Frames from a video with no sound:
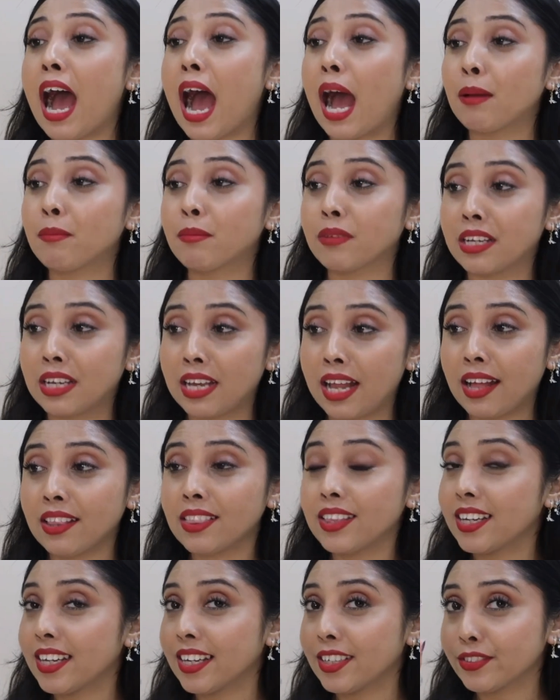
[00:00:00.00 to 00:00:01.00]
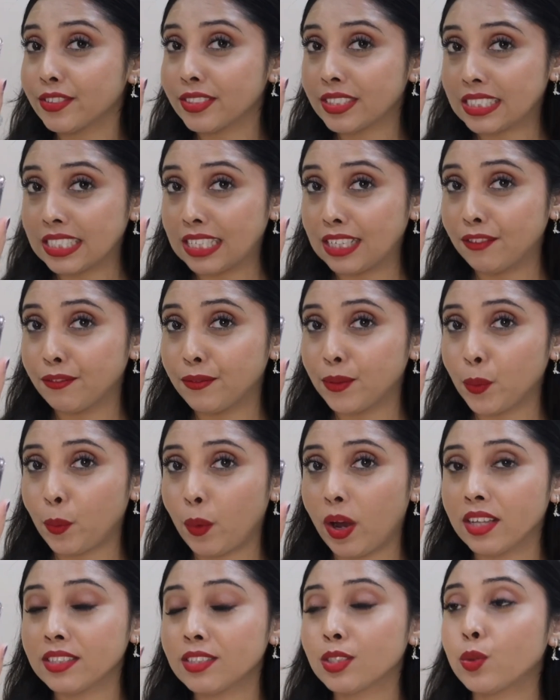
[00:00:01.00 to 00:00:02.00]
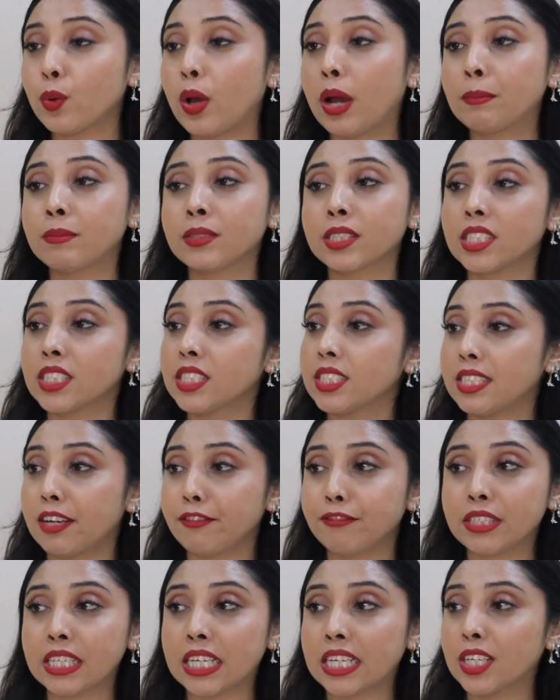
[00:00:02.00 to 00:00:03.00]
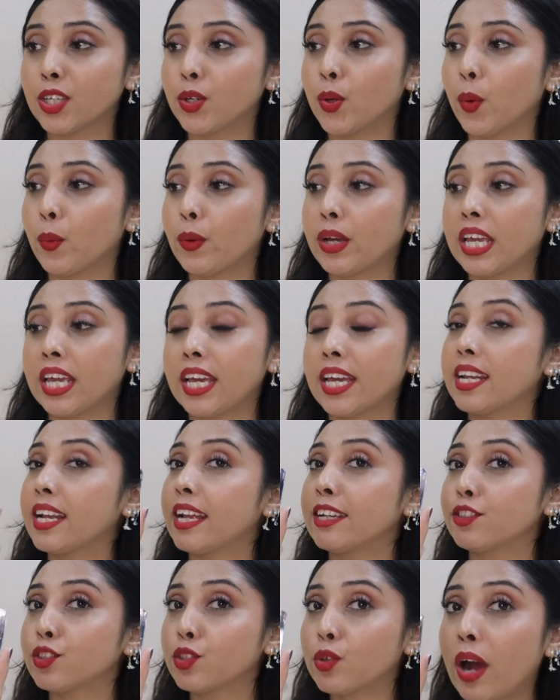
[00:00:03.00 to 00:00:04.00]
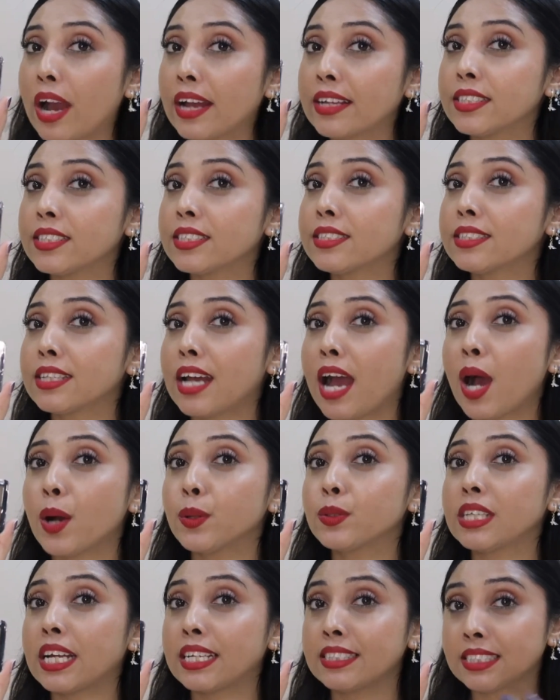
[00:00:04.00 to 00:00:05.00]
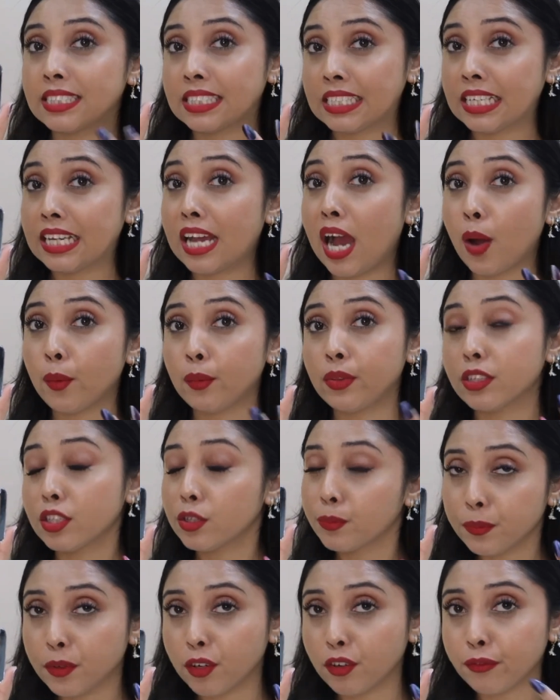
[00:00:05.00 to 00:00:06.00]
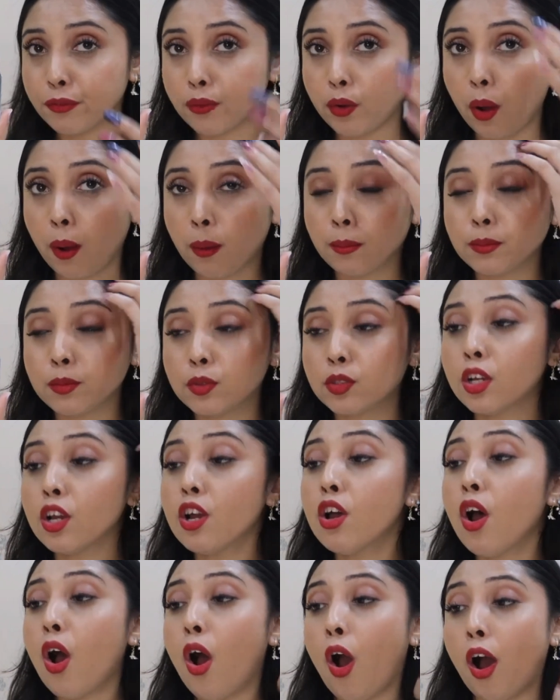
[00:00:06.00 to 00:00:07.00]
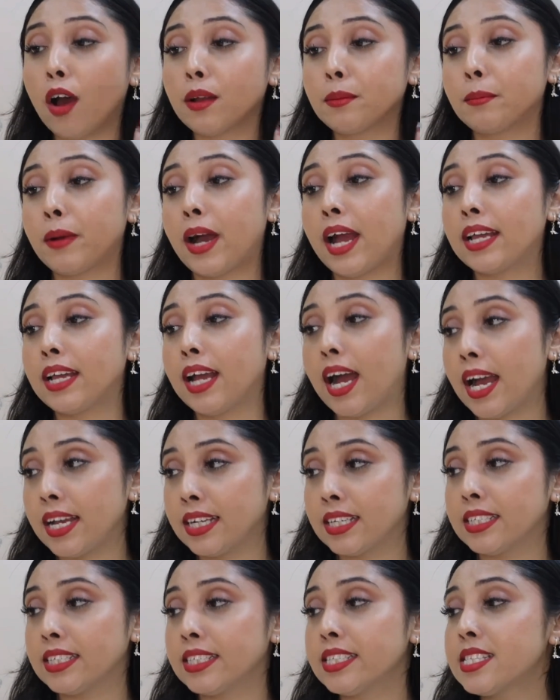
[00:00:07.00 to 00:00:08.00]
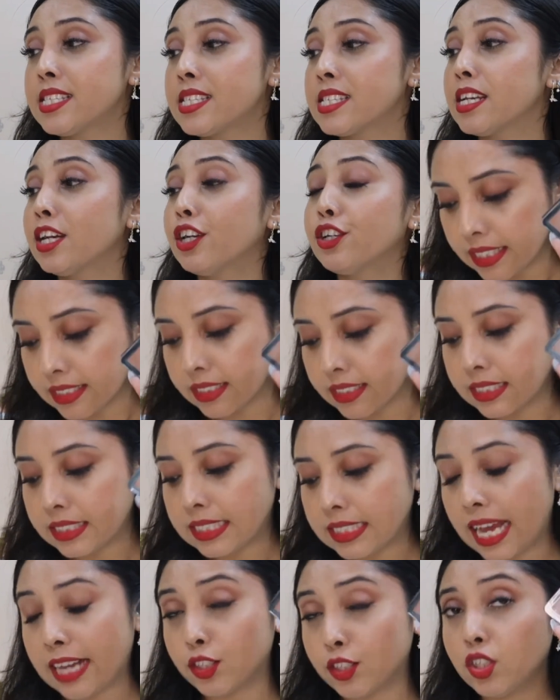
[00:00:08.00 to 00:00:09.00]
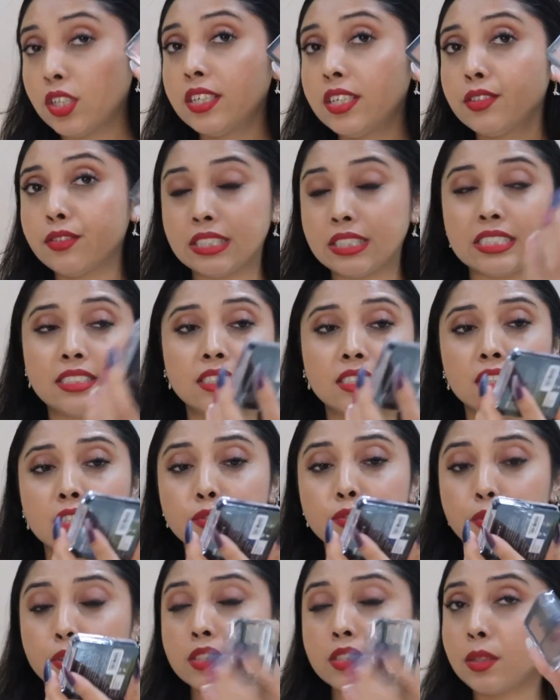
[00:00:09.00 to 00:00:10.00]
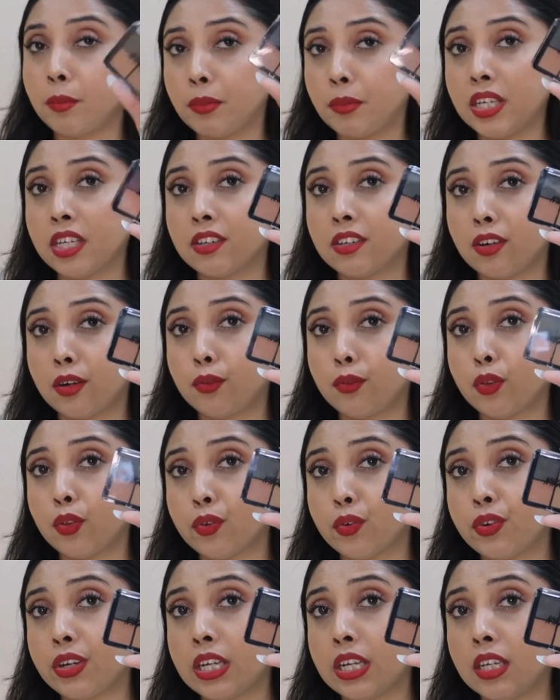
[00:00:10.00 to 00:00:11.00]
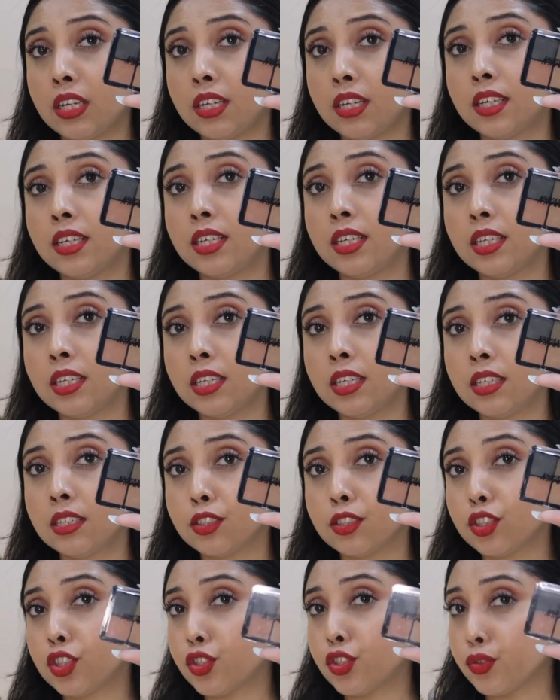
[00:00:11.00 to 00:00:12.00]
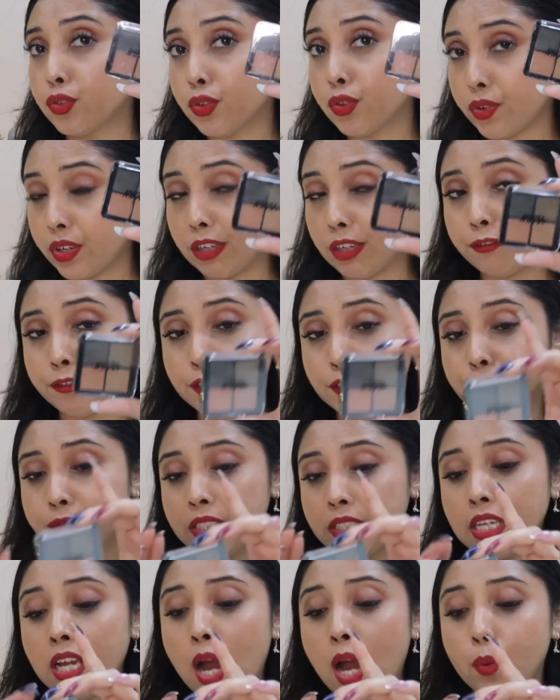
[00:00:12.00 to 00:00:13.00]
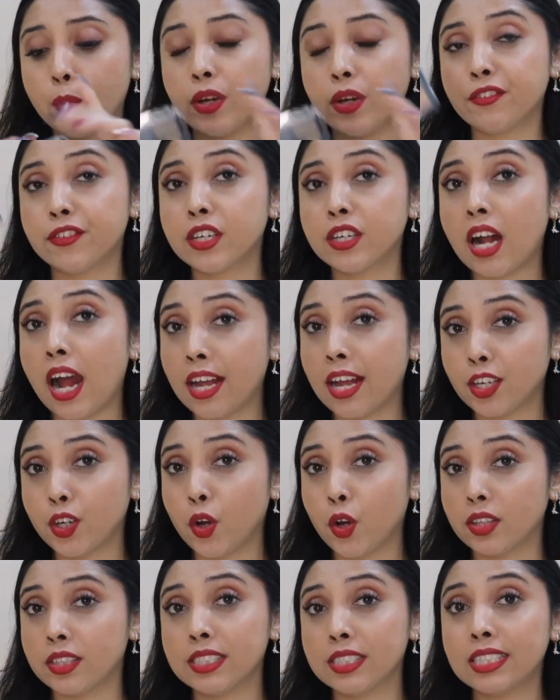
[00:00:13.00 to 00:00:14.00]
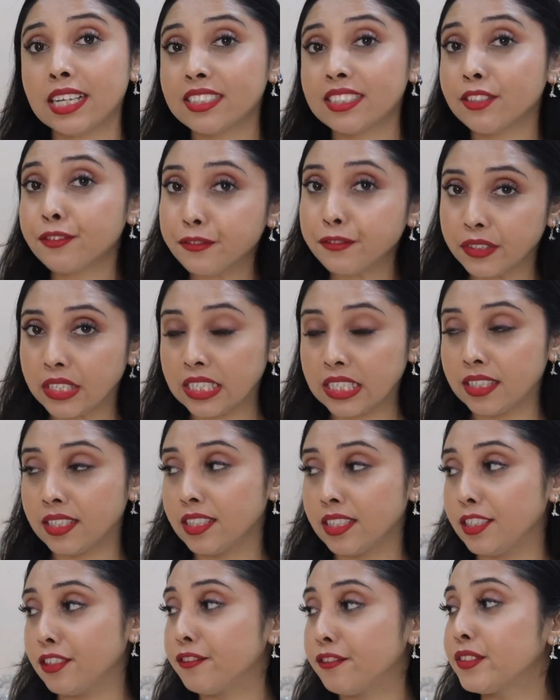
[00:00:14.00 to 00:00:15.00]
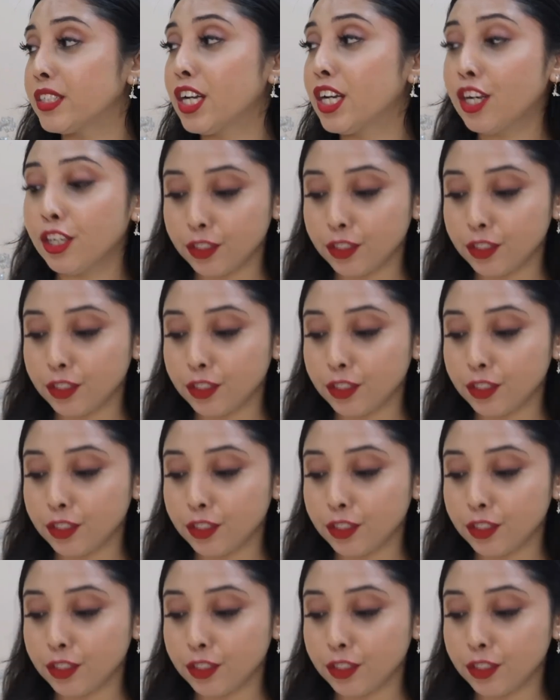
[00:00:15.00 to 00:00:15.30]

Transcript: I'm glad that I received one, so I'm gonna definitely go ahead and try this out and see how this performs on my eyelids. Yes, this actually retails for something around 3 to 350. However, I got this as a free gift.